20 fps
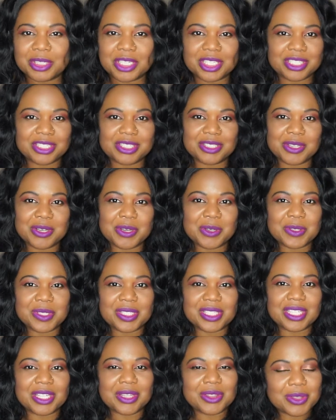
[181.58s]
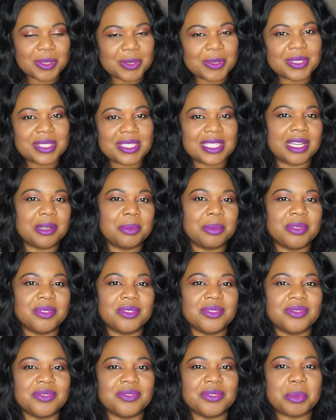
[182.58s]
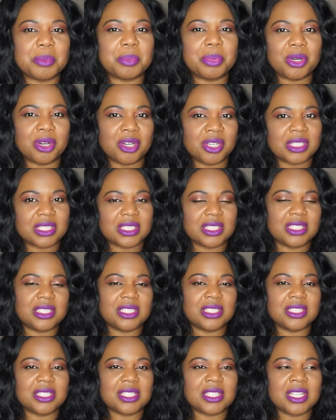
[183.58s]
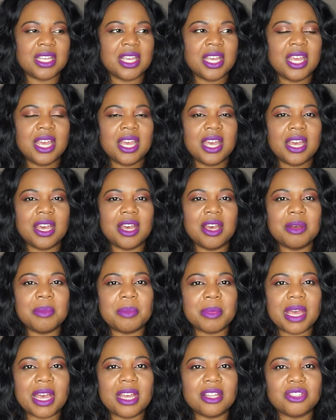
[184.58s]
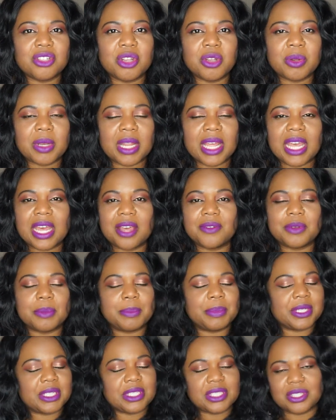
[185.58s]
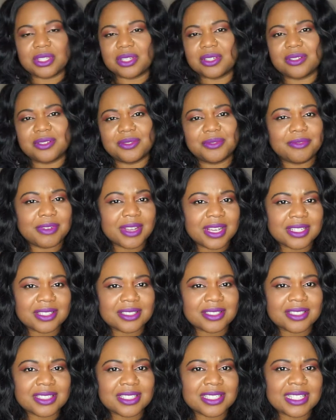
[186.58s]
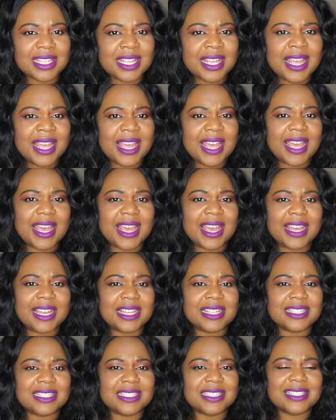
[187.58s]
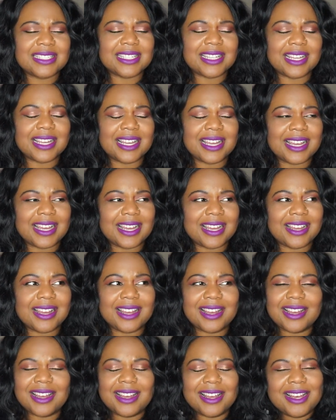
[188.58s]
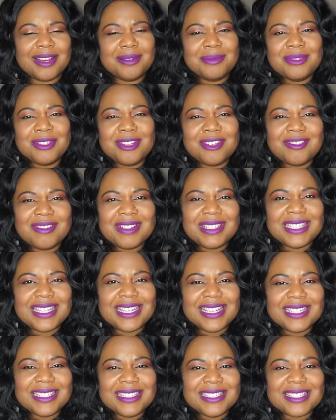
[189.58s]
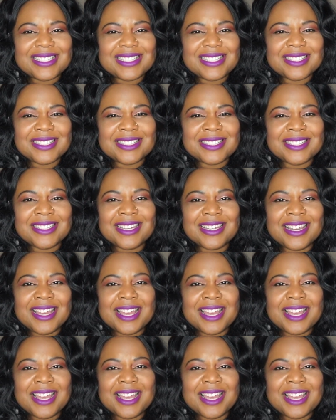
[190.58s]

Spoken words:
not into hosting those type of parties. I don't have a big circle of friends and I'm not really into